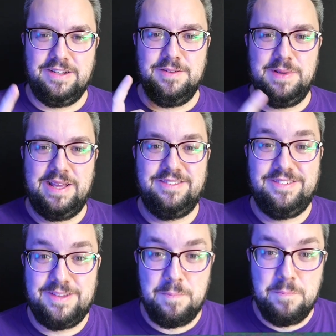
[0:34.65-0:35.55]
to be a
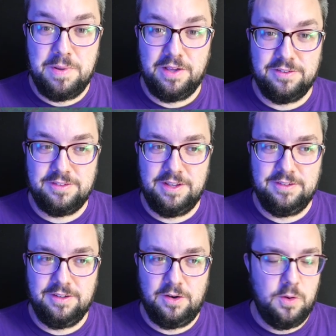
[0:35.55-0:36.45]
Symbiote
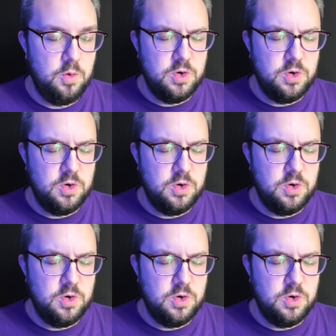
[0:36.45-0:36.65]
season,